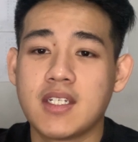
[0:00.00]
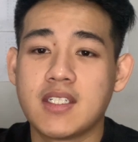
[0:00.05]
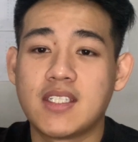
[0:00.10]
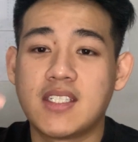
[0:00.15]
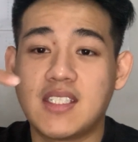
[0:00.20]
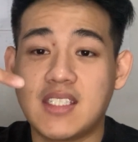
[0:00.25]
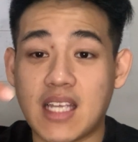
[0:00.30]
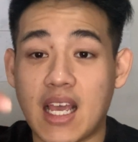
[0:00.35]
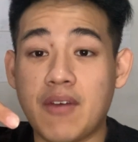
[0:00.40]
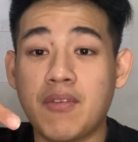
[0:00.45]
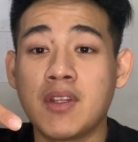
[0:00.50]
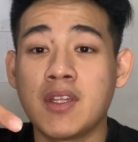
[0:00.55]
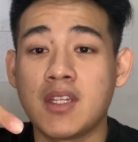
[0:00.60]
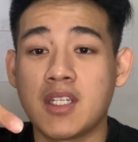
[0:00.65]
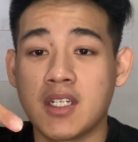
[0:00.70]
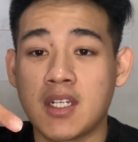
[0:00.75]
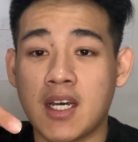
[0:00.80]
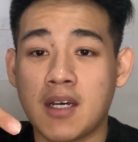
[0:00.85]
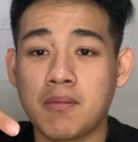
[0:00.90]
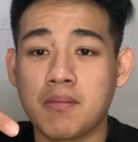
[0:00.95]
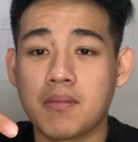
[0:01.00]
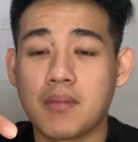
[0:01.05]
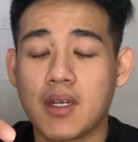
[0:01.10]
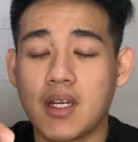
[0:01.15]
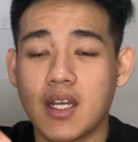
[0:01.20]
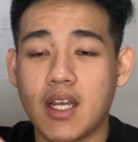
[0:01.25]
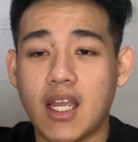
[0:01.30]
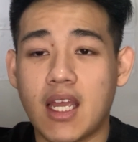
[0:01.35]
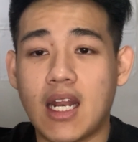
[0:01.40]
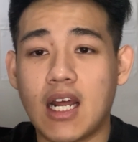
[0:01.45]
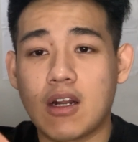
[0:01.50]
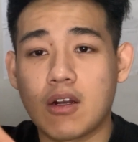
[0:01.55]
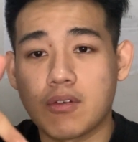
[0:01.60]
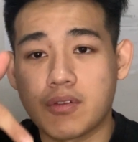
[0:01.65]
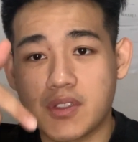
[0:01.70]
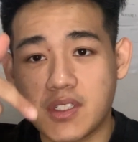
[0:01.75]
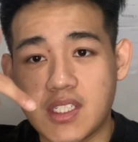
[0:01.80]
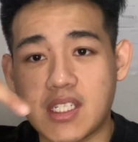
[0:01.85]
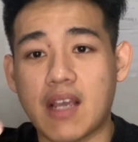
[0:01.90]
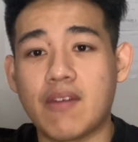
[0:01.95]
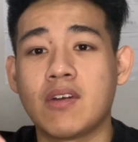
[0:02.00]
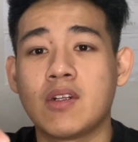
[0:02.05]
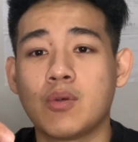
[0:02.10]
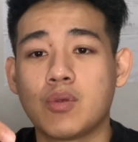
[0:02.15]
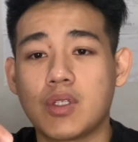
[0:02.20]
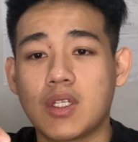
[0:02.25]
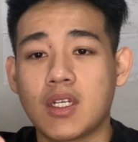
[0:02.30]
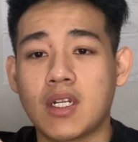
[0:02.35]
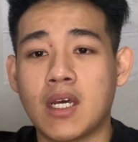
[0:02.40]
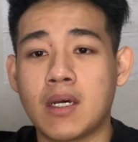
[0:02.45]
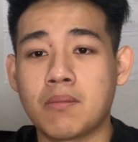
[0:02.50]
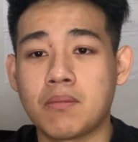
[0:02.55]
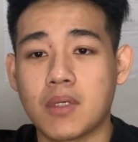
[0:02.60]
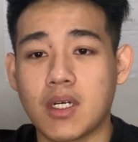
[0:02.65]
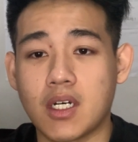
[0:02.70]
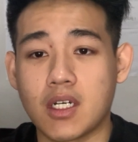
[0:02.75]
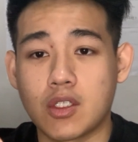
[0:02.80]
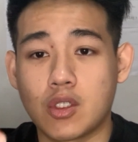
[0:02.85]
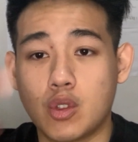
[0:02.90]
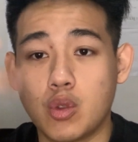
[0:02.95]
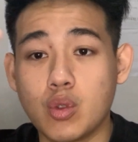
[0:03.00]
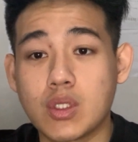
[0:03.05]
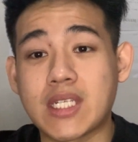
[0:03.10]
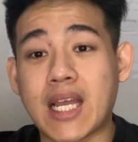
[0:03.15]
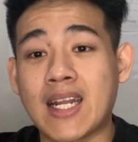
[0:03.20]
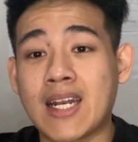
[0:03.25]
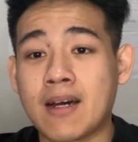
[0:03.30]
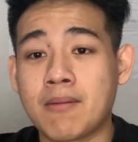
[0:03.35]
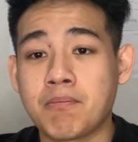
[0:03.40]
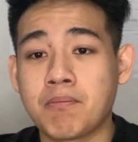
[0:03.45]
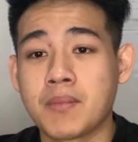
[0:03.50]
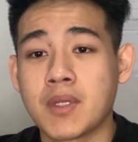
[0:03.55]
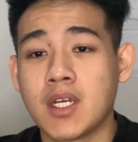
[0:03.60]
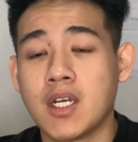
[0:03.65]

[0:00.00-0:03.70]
7 turned up, and out of 7 who turned up, 2 signed up.